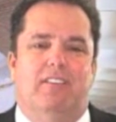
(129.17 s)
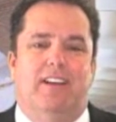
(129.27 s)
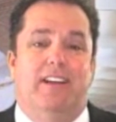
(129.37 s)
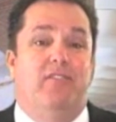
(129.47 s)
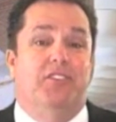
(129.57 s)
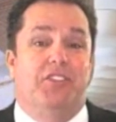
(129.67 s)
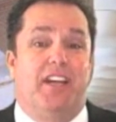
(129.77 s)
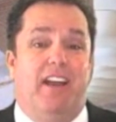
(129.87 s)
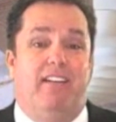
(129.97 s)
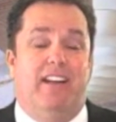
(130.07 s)
and even
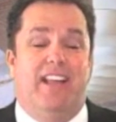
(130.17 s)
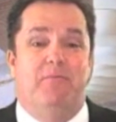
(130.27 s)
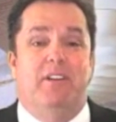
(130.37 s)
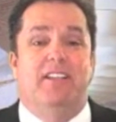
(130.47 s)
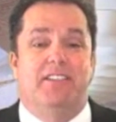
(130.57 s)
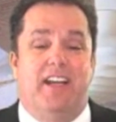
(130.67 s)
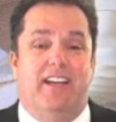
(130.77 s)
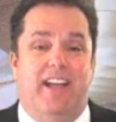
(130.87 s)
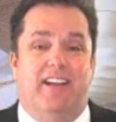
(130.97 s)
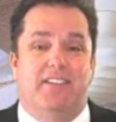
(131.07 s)
scaring them into
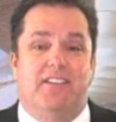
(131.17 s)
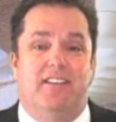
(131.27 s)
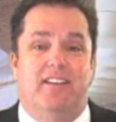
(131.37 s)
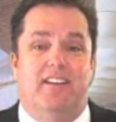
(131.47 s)
saying yes.